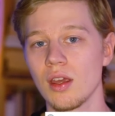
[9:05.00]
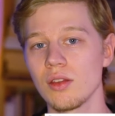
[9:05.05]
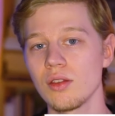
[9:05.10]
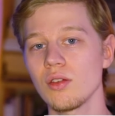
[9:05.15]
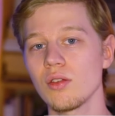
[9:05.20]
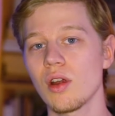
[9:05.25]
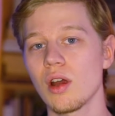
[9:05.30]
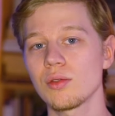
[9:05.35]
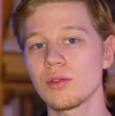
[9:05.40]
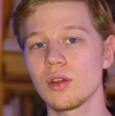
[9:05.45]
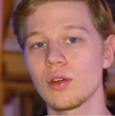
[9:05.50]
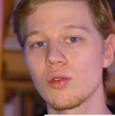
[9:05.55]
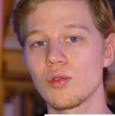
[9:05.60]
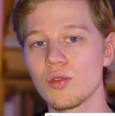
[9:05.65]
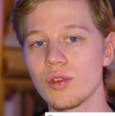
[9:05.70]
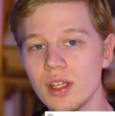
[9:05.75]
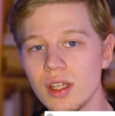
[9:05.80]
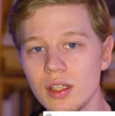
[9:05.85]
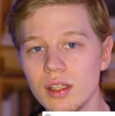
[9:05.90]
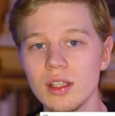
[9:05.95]
the router
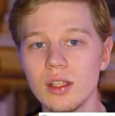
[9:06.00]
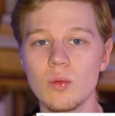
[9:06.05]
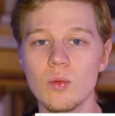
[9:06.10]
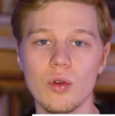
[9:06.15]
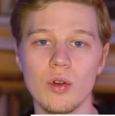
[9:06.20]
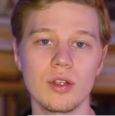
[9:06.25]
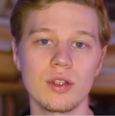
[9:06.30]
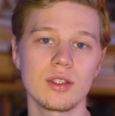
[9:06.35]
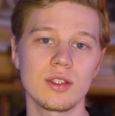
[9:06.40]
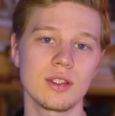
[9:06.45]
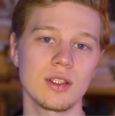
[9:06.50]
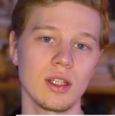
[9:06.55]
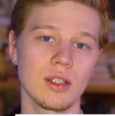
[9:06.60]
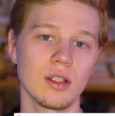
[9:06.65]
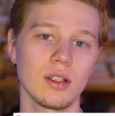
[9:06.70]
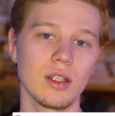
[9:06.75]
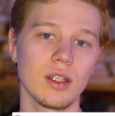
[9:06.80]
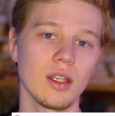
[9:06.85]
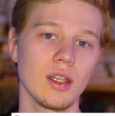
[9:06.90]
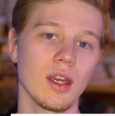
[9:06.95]
really works
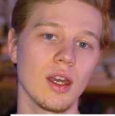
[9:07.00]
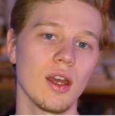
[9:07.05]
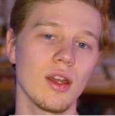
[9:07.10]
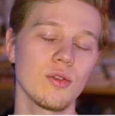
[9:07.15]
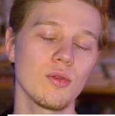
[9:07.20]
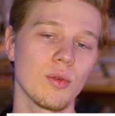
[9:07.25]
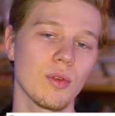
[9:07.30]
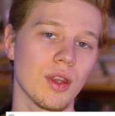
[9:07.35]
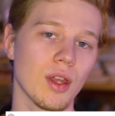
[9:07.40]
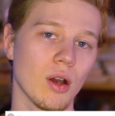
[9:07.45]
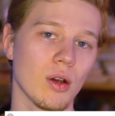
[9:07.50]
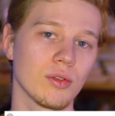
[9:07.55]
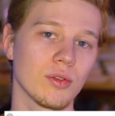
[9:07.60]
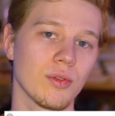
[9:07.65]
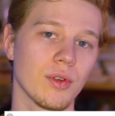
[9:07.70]
steadily and without